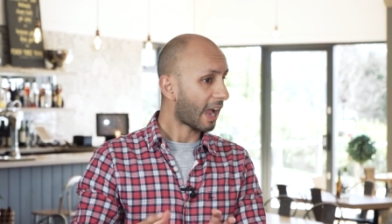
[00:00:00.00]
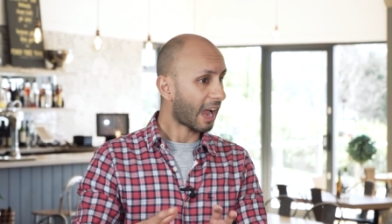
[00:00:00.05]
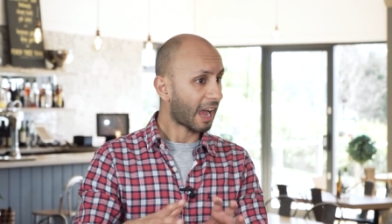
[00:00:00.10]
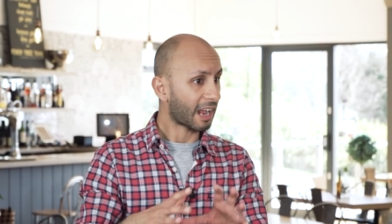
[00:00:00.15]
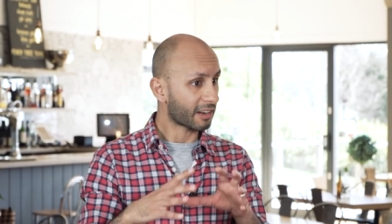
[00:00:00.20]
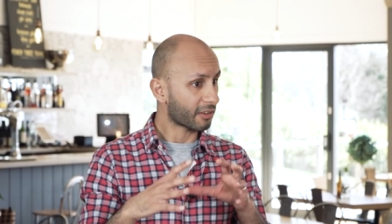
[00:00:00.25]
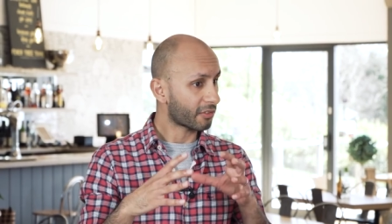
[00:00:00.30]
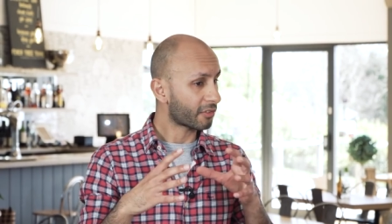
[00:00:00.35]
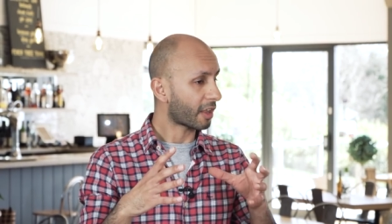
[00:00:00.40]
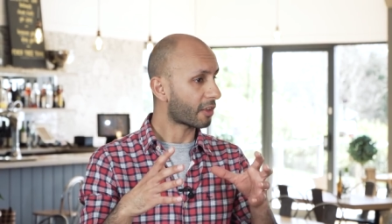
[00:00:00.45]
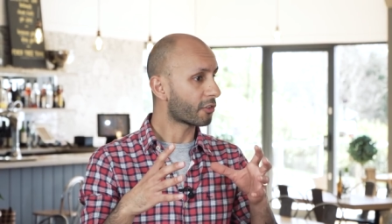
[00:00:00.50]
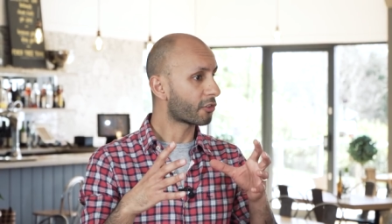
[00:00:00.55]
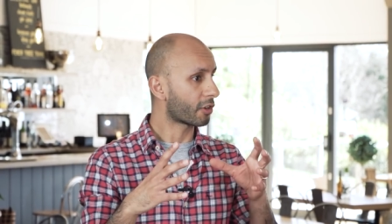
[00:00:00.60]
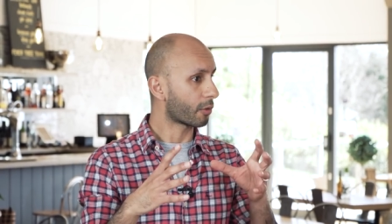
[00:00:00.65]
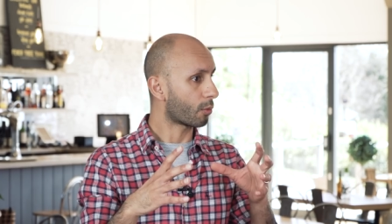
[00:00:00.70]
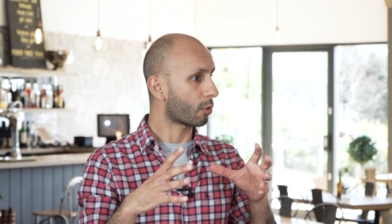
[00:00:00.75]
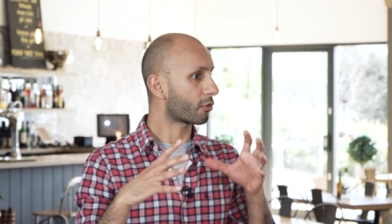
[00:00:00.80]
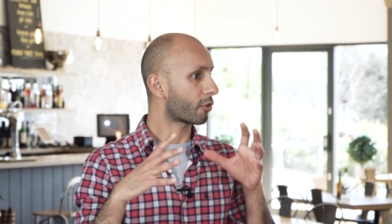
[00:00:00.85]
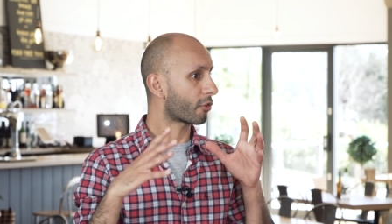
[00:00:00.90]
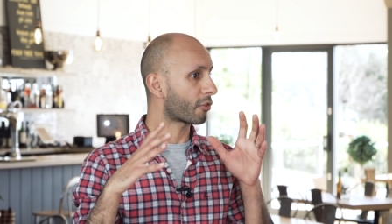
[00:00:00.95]
And
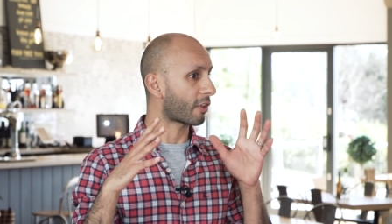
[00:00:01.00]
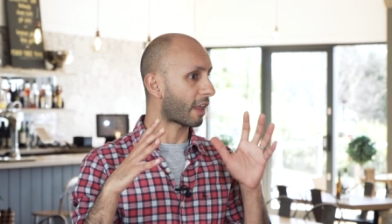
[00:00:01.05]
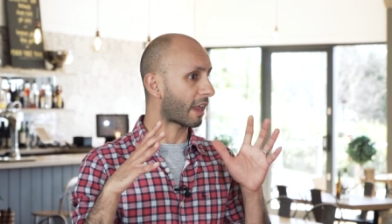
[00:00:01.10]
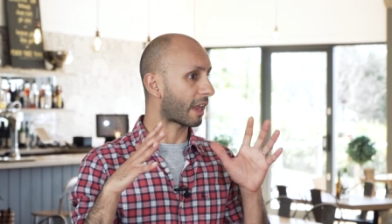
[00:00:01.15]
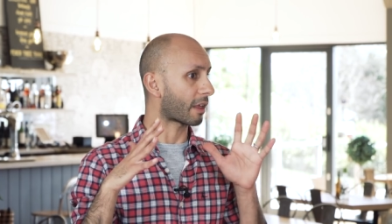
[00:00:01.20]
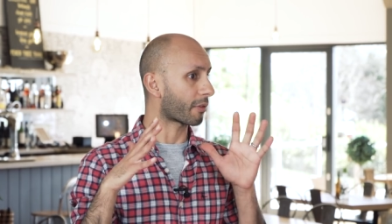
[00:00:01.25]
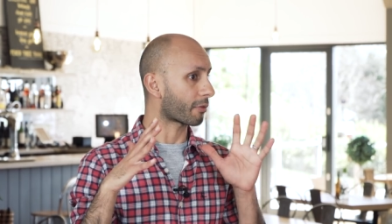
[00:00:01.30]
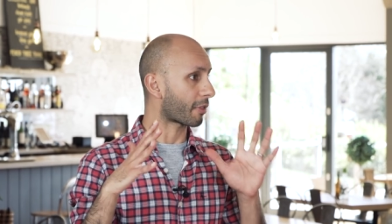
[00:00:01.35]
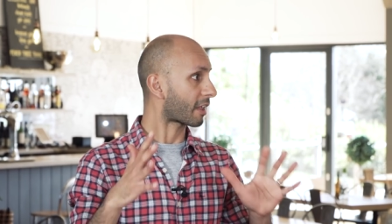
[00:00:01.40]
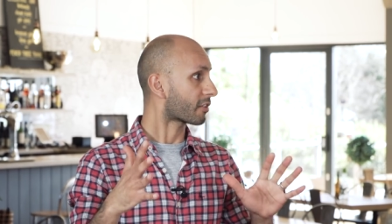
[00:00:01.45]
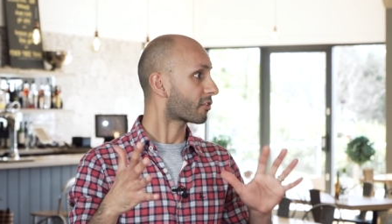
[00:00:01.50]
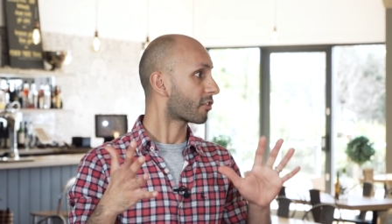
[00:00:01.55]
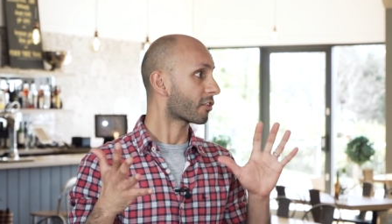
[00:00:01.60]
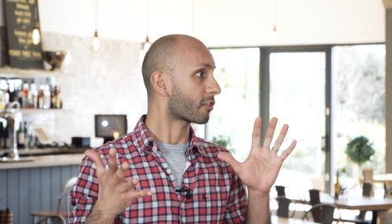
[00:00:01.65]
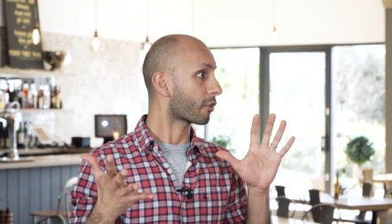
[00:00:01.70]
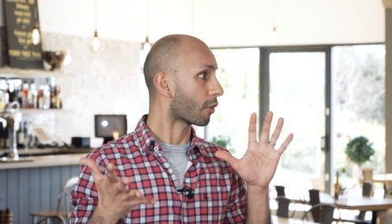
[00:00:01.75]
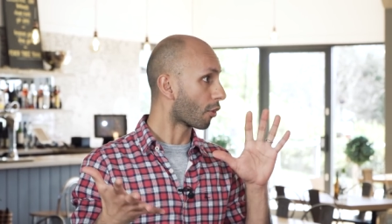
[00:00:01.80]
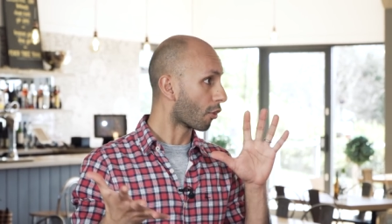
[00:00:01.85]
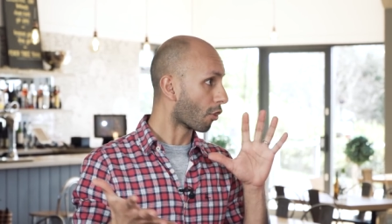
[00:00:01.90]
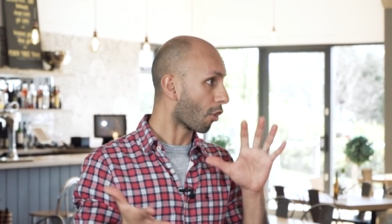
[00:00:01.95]
essentially what you're saying, that
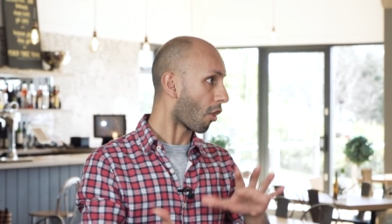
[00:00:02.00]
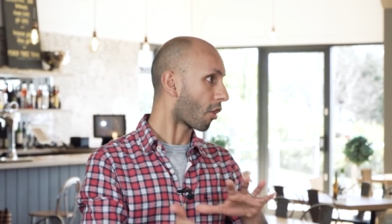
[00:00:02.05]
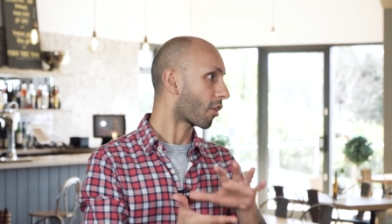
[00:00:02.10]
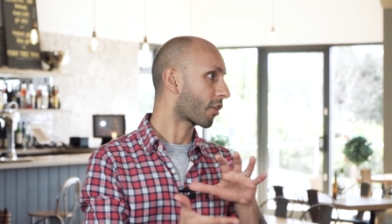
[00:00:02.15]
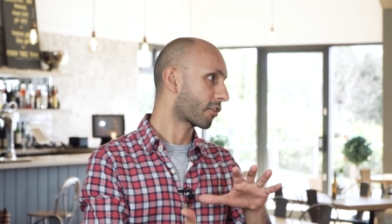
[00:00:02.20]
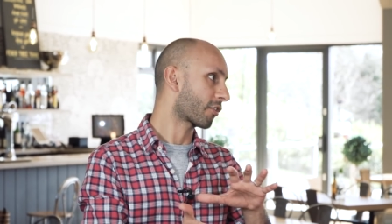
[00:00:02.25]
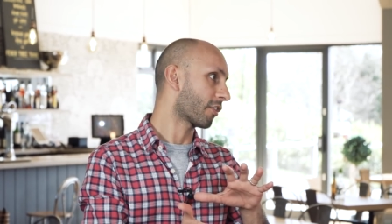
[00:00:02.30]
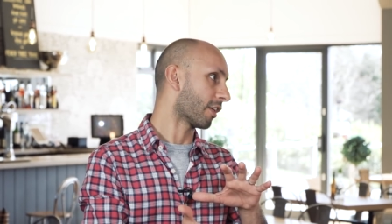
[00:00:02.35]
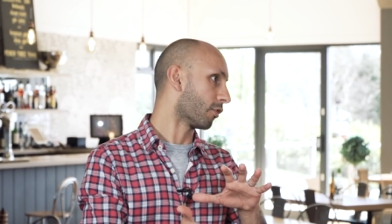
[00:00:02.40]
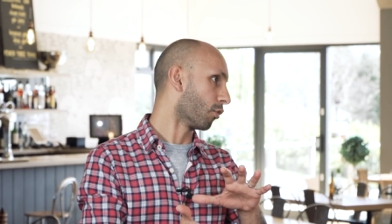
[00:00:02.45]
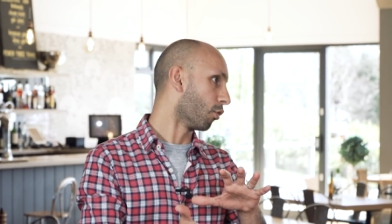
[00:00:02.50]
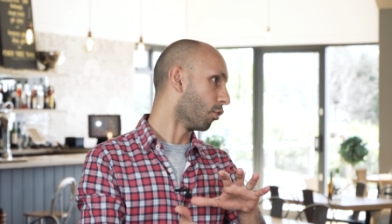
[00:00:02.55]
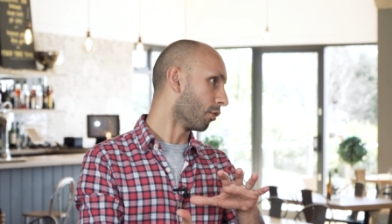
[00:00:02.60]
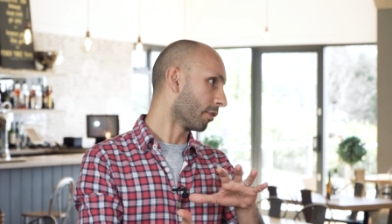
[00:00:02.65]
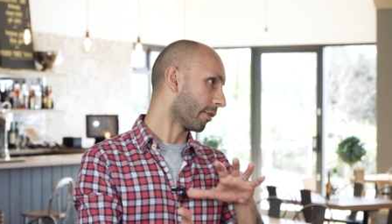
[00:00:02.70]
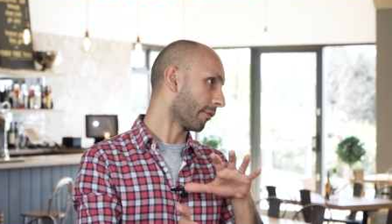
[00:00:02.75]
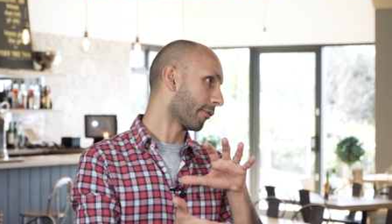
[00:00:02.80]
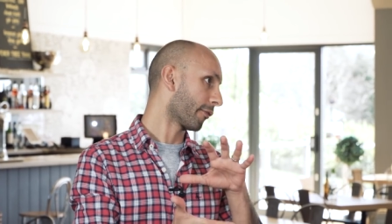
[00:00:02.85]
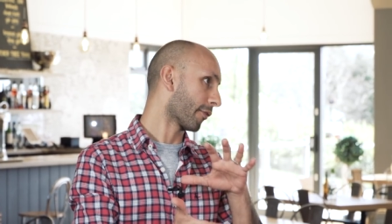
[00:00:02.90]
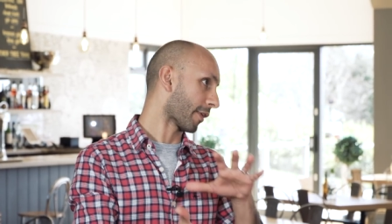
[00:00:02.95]
just locks in all
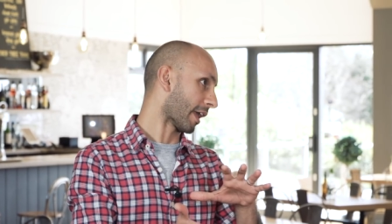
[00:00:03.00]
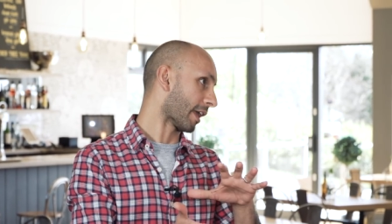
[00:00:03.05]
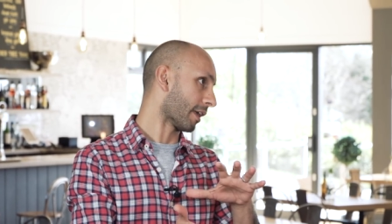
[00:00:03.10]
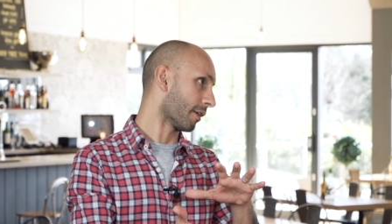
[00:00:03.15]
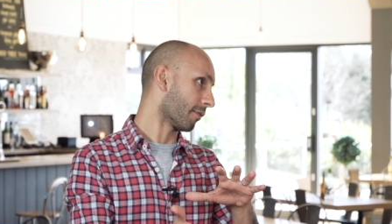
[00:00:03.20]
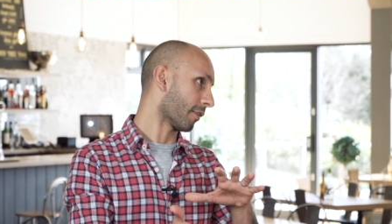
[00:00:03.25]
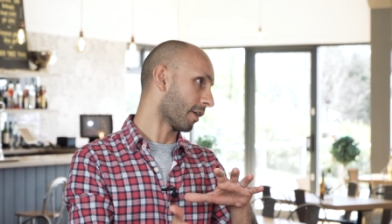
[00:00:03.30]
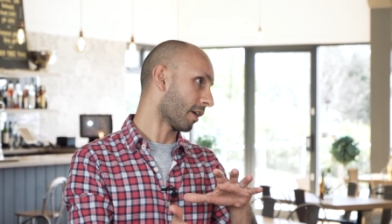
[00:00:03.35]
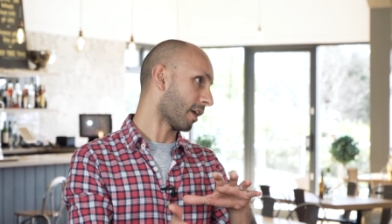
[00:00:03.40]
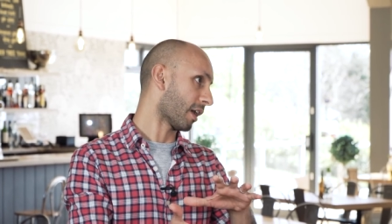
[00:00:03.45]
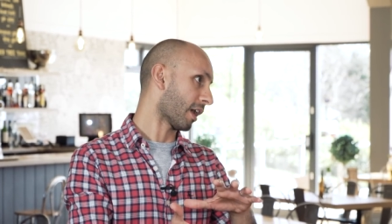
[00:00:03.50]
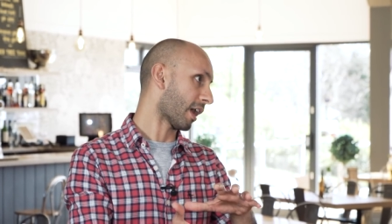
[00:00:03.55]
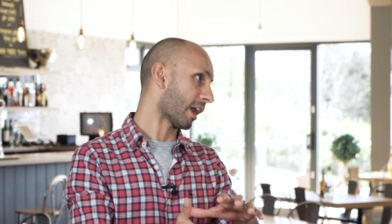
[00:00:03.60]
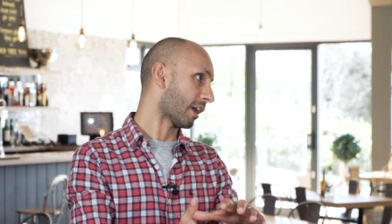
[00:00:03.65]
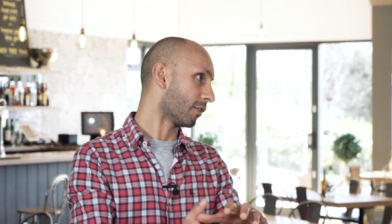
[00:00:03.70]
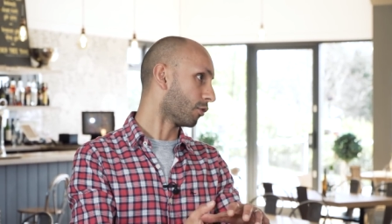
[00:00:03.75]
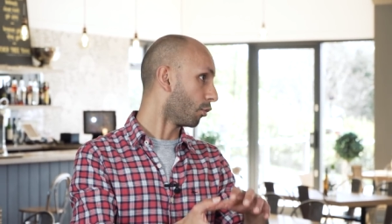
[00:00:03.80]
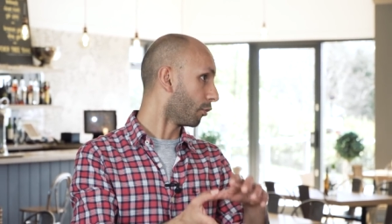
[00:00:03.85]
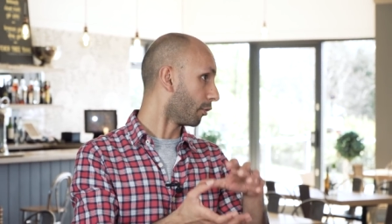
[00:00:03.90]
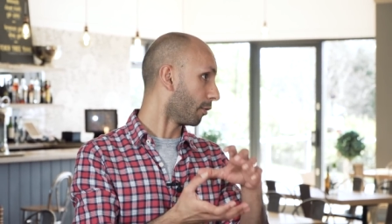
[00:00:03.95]
the flavour
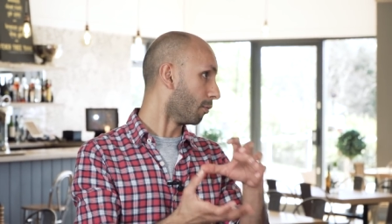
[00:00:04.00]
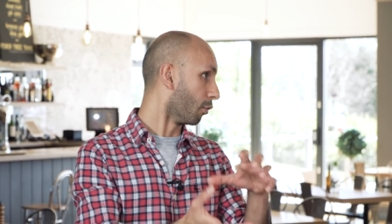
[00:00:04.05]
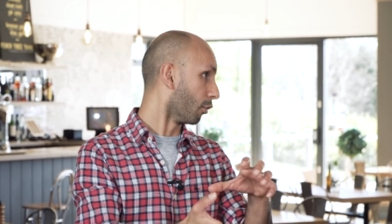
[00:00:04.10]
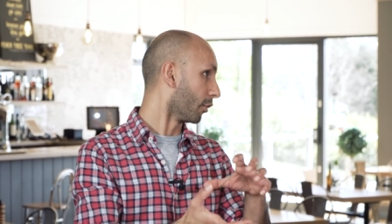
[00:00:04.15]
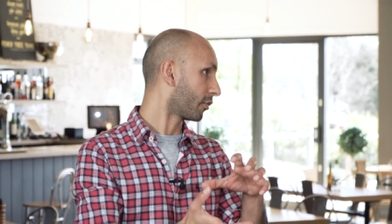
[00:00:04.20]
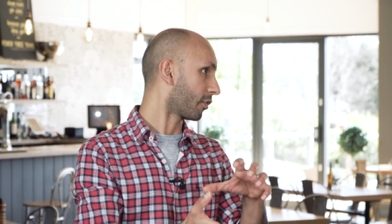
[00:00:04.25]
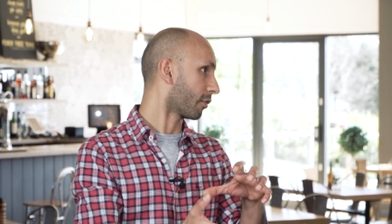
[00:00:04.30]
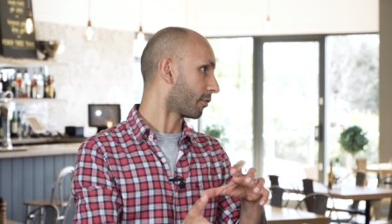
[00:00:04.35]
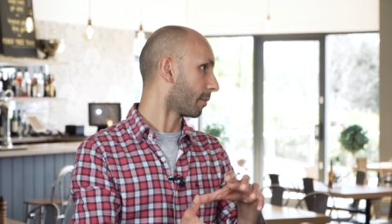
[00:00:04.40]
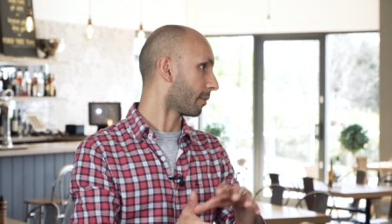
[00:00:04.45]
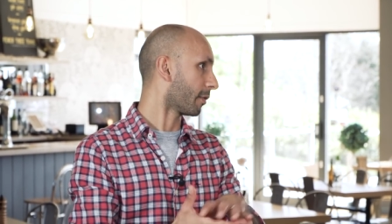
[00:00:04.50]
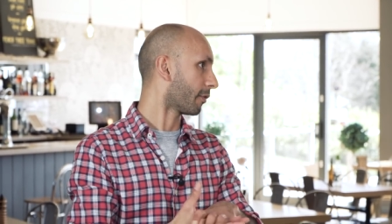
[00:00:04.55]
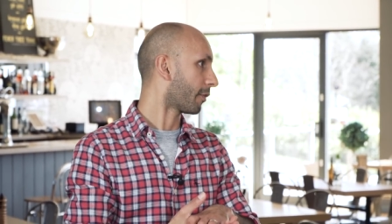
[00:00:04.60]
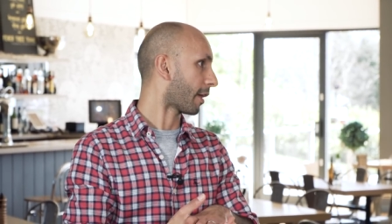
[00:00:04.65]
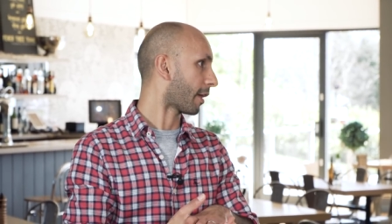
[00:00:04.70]
and all the moisture from the